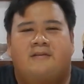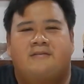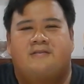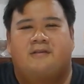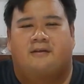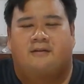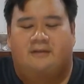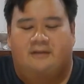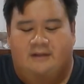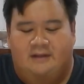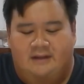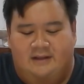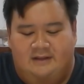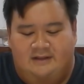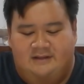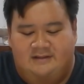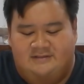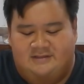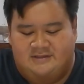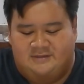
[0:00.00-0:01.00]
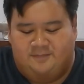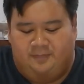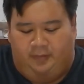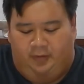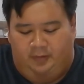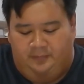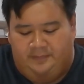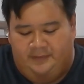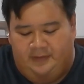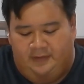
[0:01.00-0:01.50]
So, this is
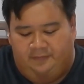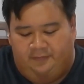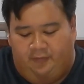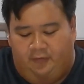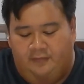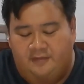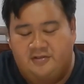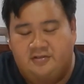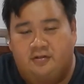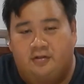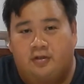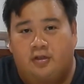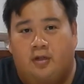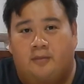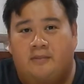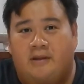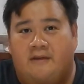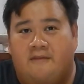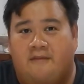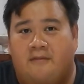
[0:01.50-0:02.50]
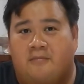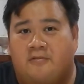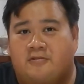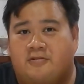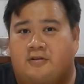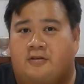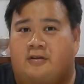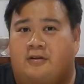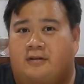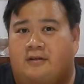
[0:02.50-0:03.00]
Paul P of Always Gutom, Never
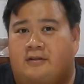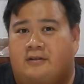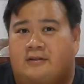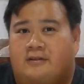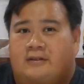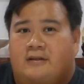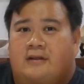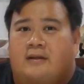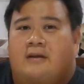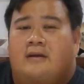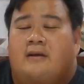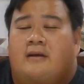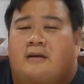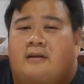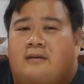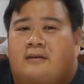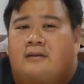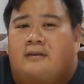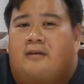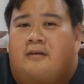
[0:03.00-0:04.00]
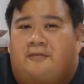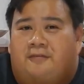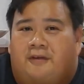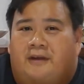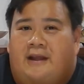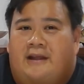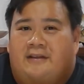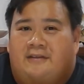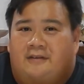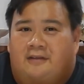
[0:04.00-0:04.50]
Busog. Don't
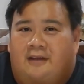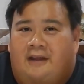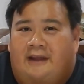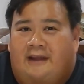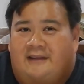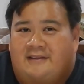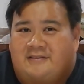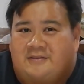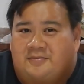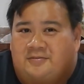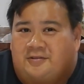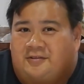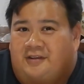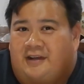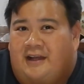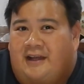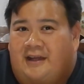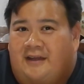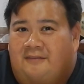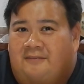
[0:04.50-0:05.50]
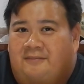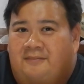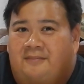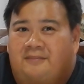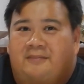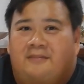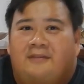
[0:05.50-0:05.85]
forget to like and subscribe.